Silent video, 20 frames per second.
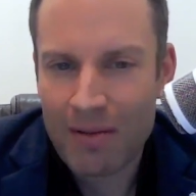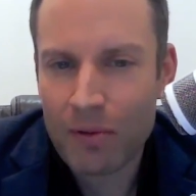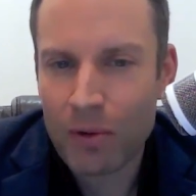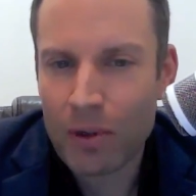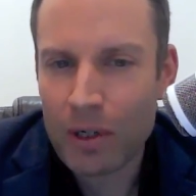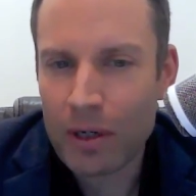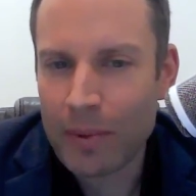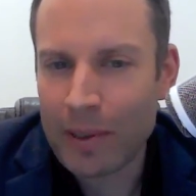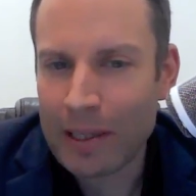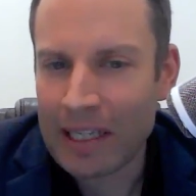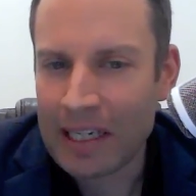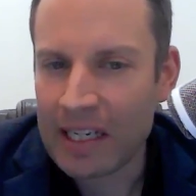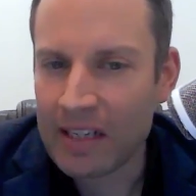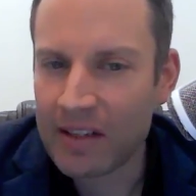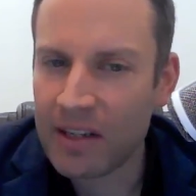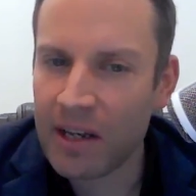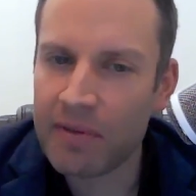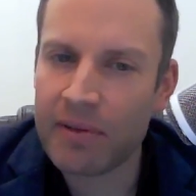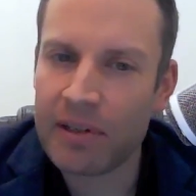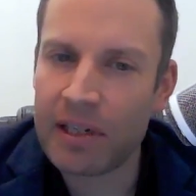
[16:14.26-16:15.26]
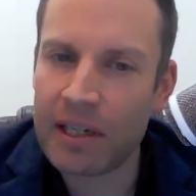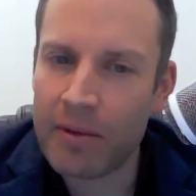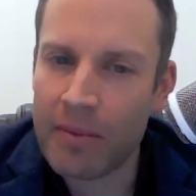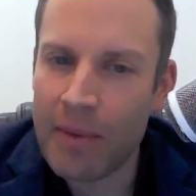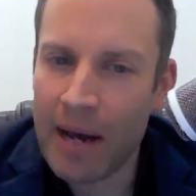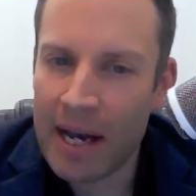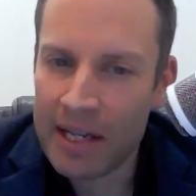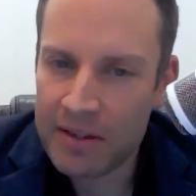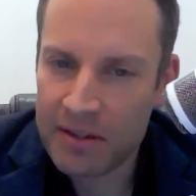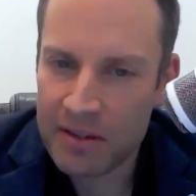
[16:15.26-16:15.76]
Affordability definitely
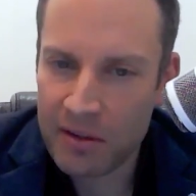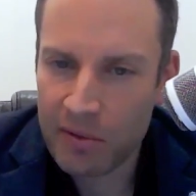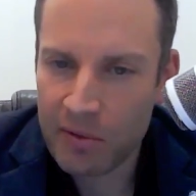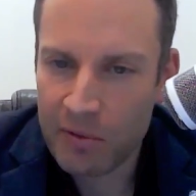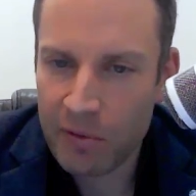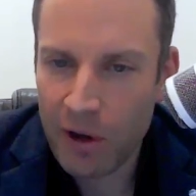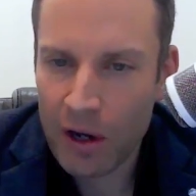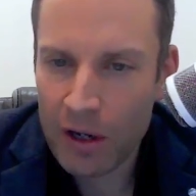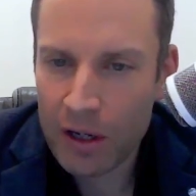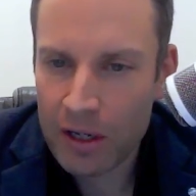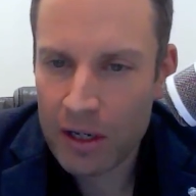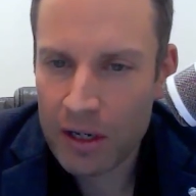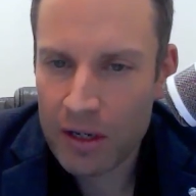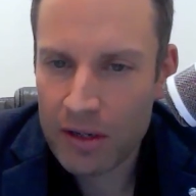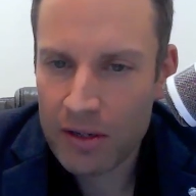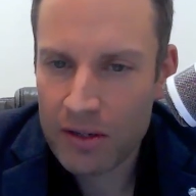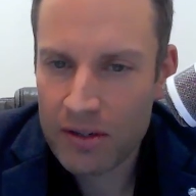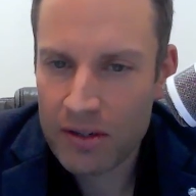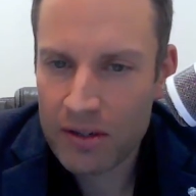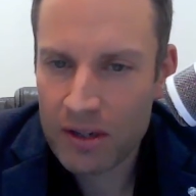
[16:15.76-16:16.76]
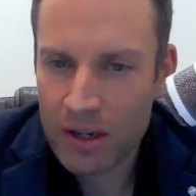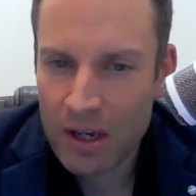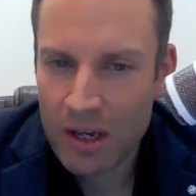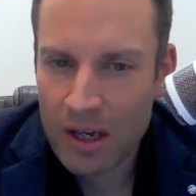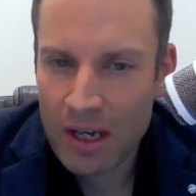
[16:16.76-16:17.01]
remains the focus.